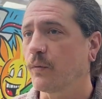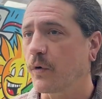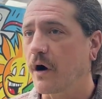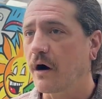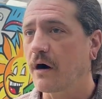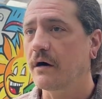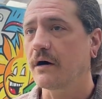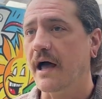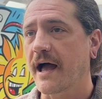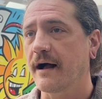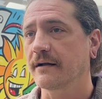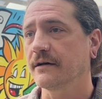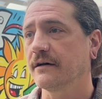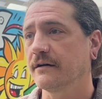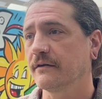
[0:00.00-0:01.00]
wall
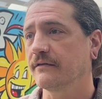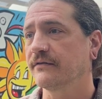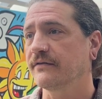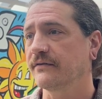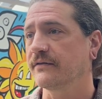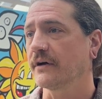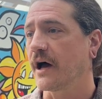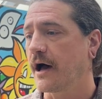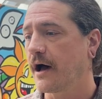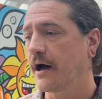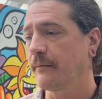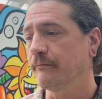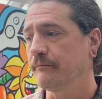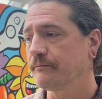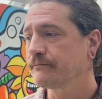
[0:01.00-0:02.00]
out of
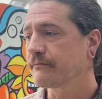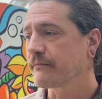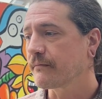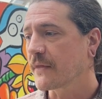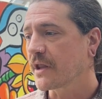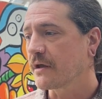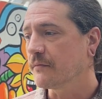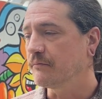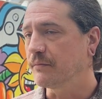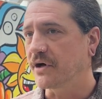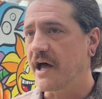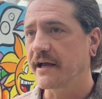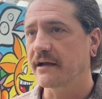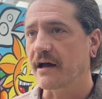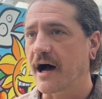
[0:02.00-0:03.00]
blank